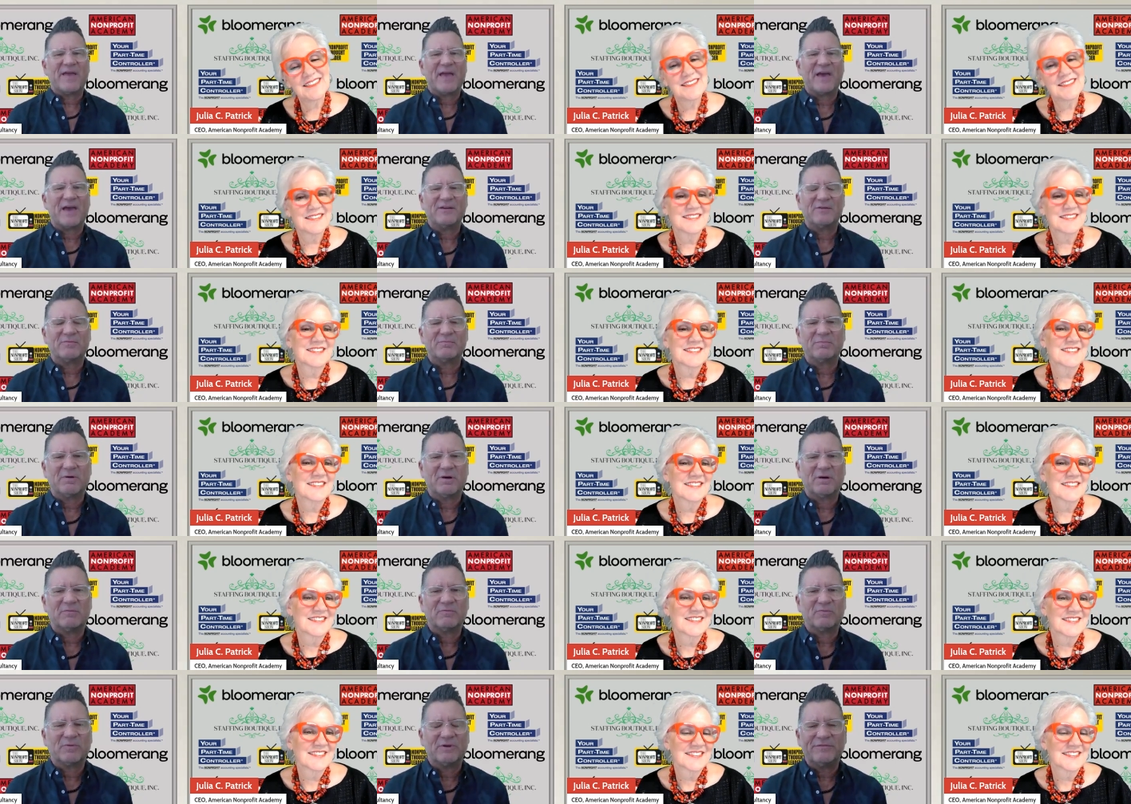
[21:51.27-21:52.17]
Speaker 1: had a,
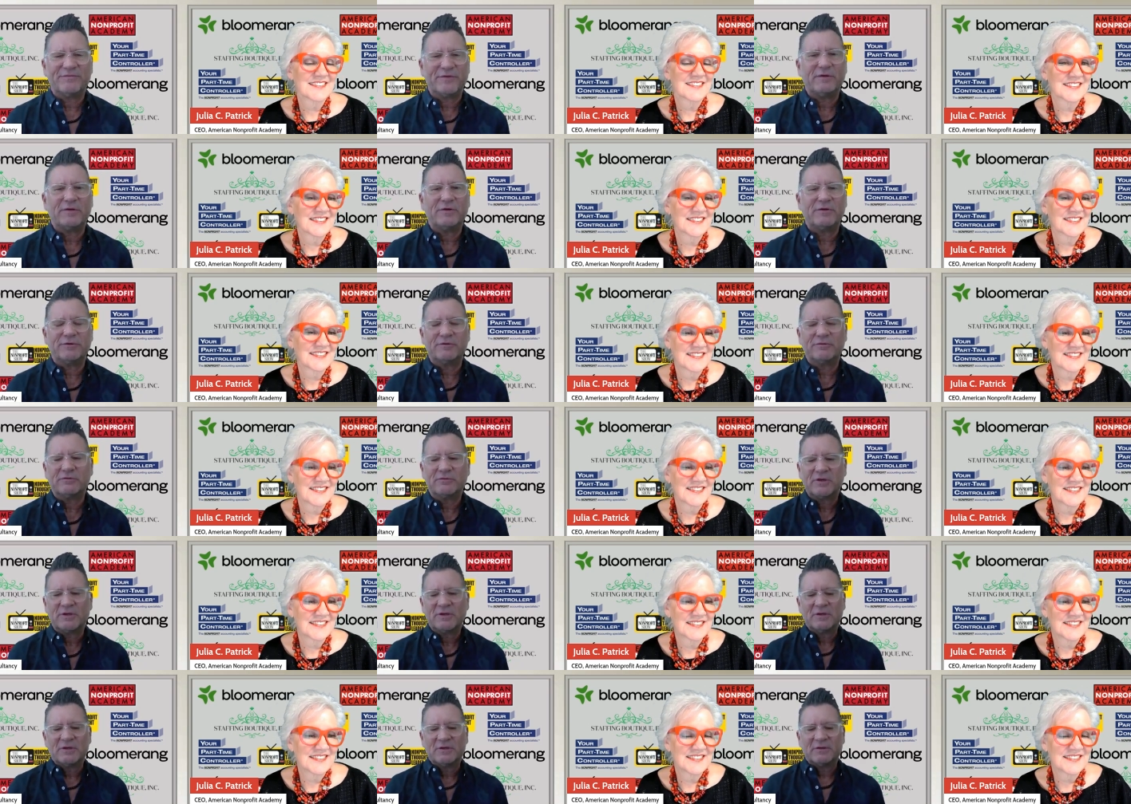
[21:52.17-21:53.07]
a review,
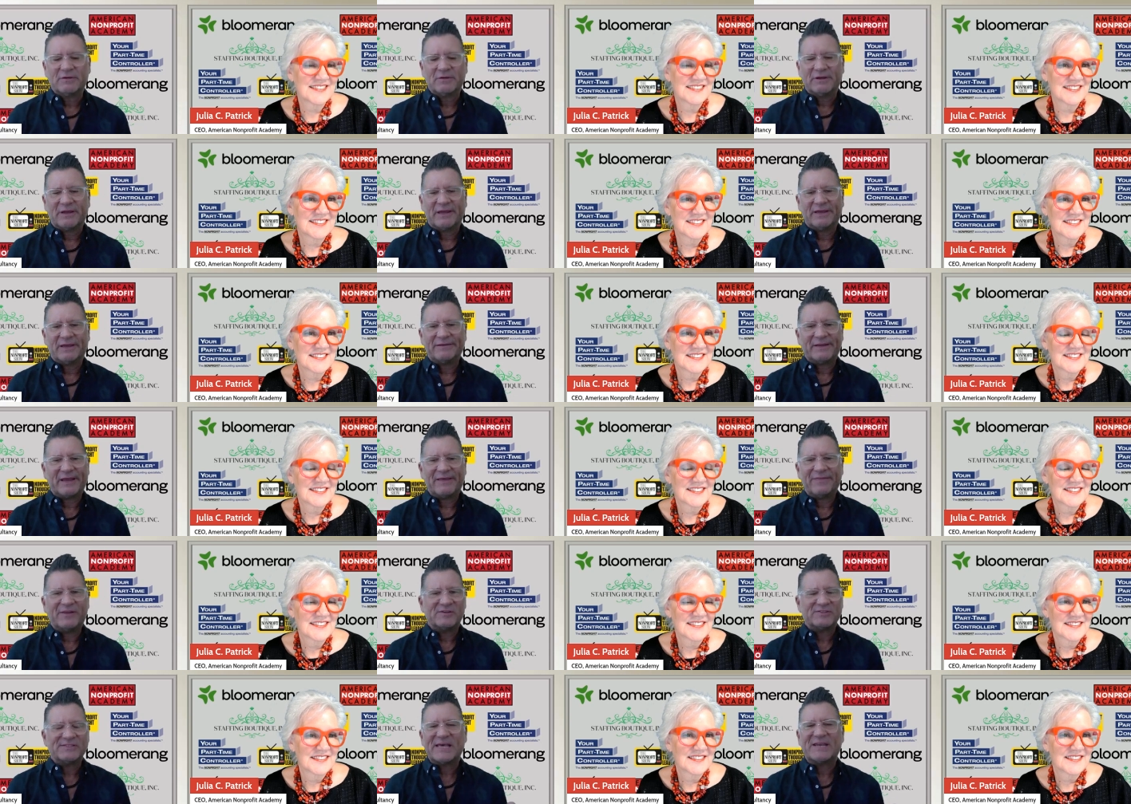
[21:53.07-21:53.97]
and and
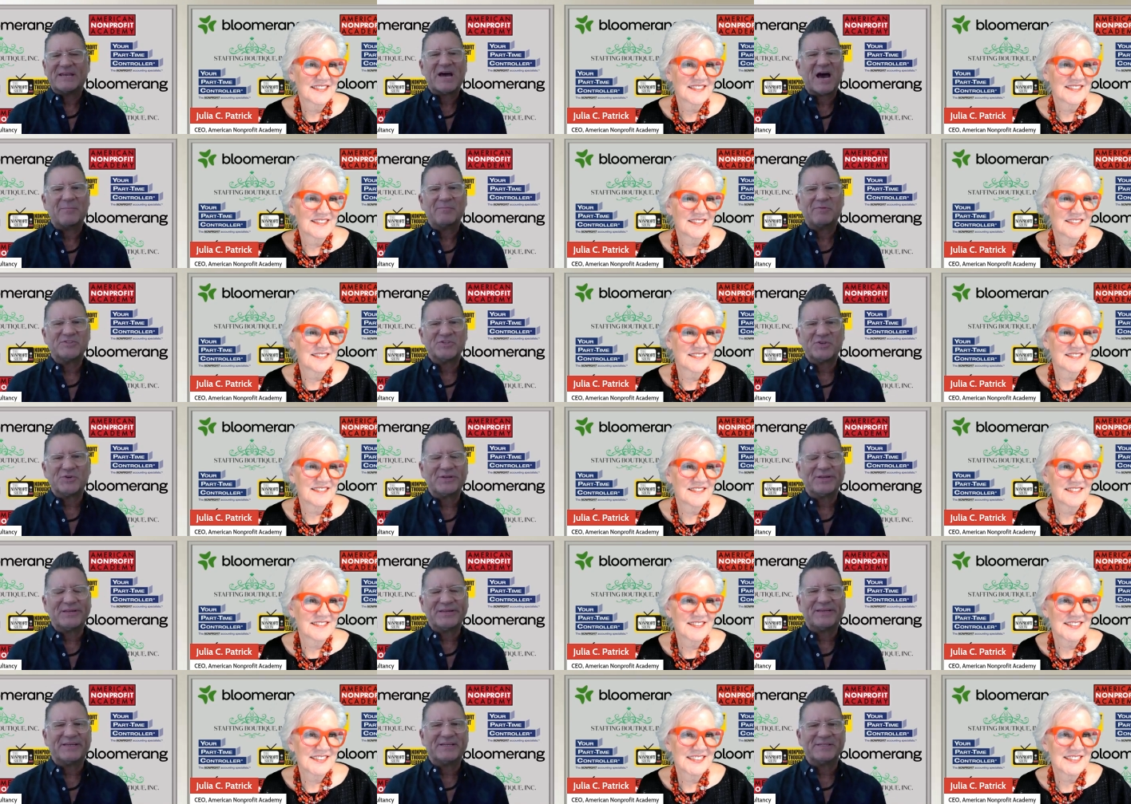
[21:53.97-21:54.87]
there's that
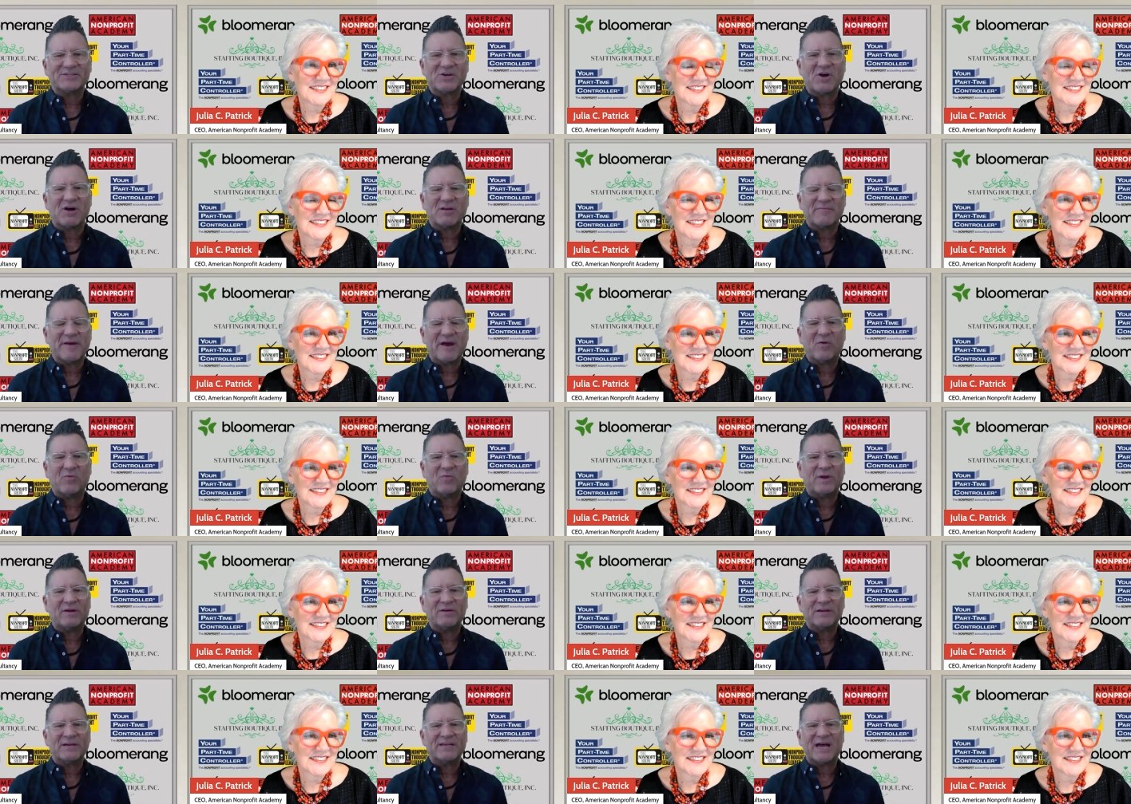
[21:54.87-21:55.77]
opportunity to talk about
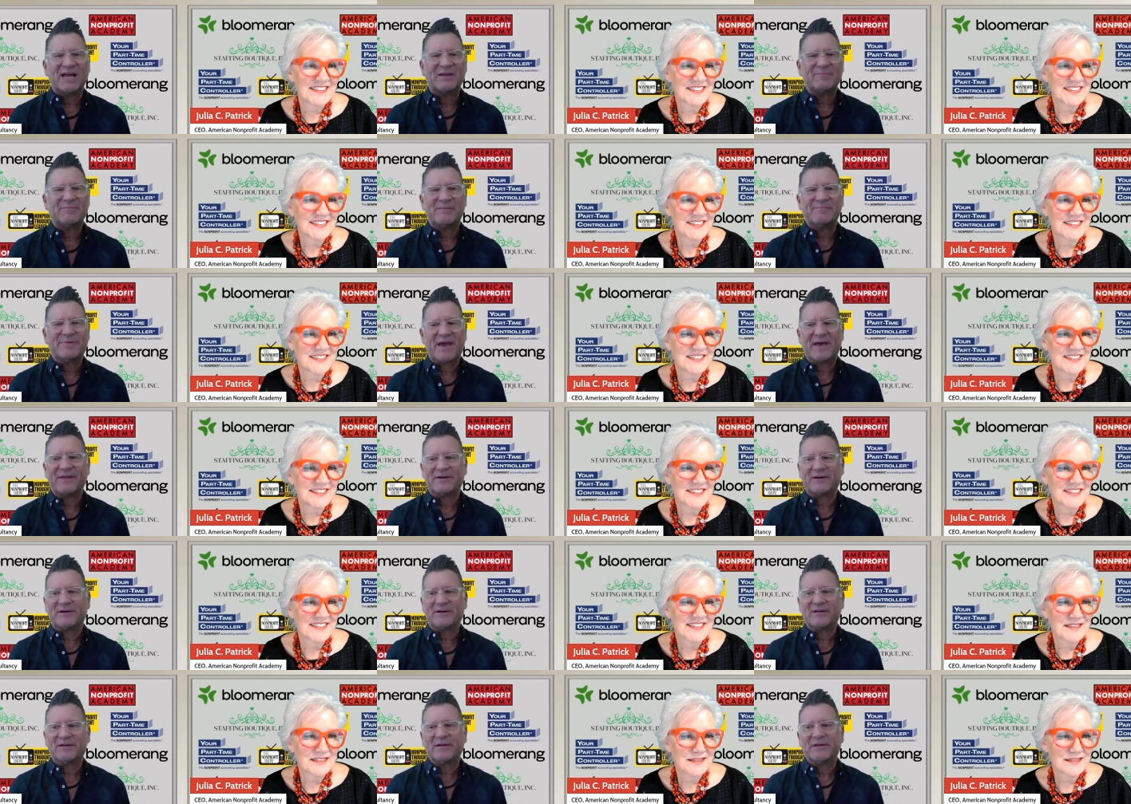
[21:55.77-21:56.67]
where can I be
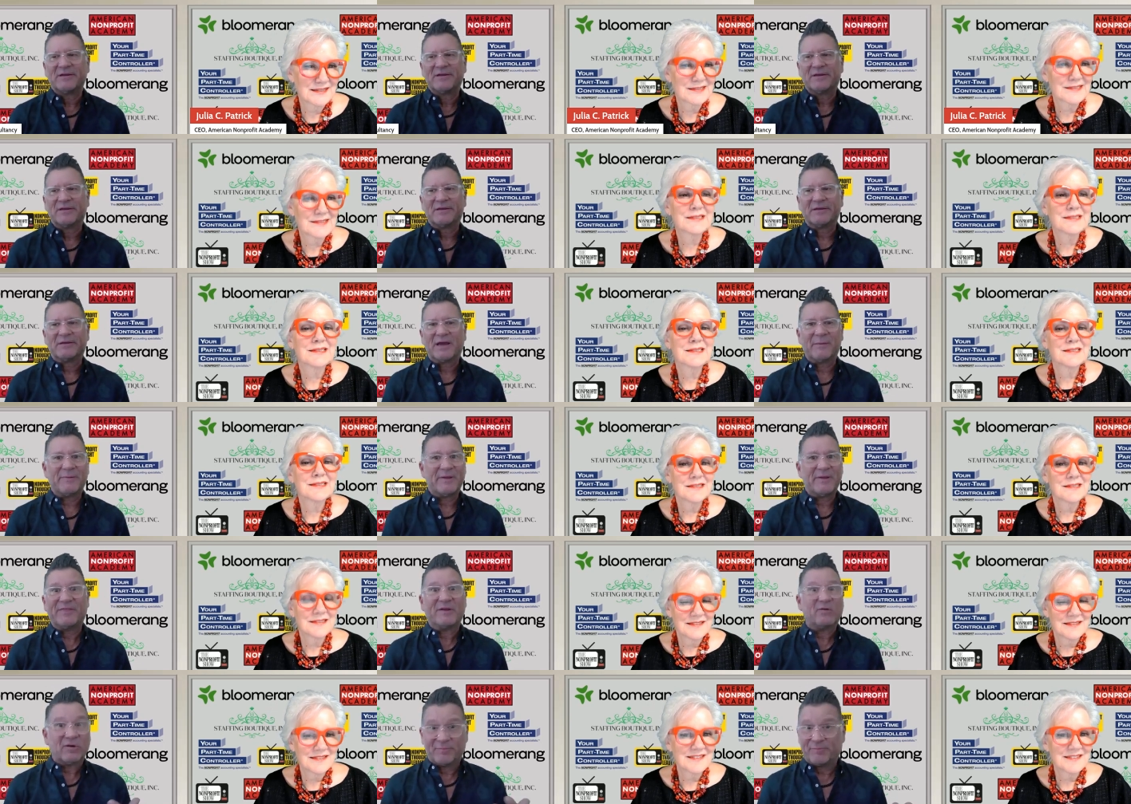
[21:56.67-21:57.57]
better. I mean,
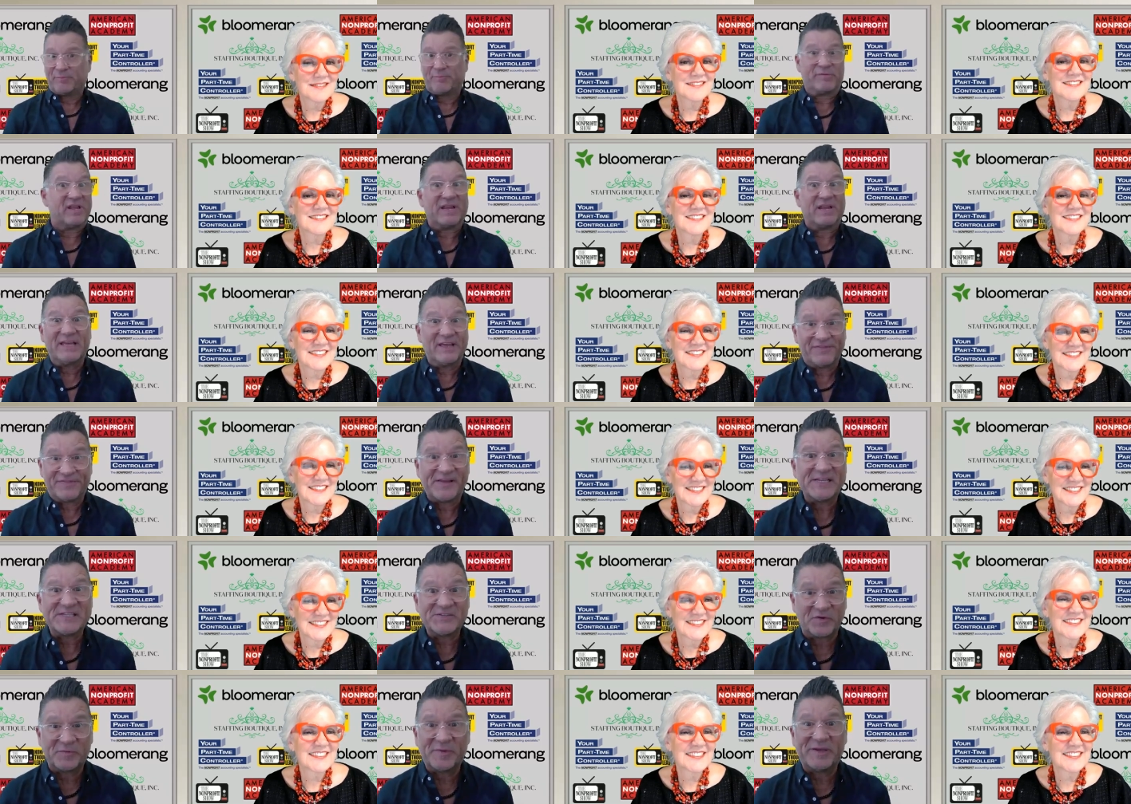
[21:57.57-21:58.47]
there were plenty of
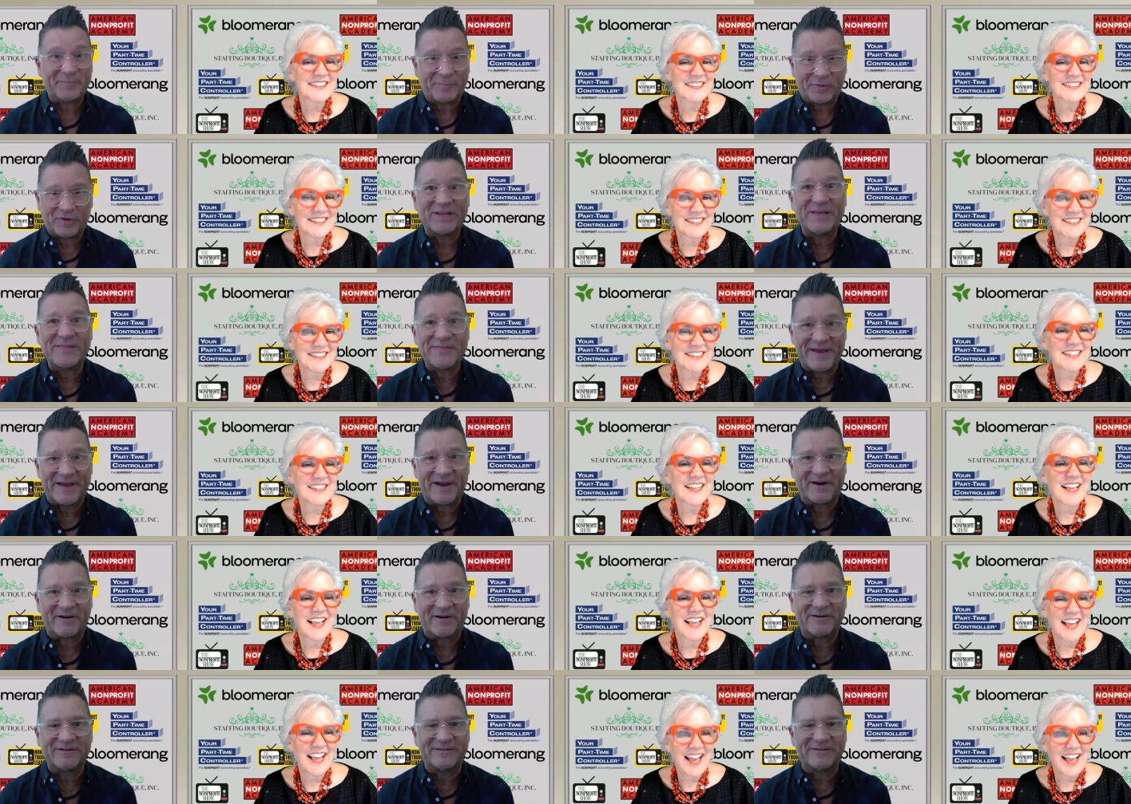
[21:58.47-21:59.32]
things for me to put in there.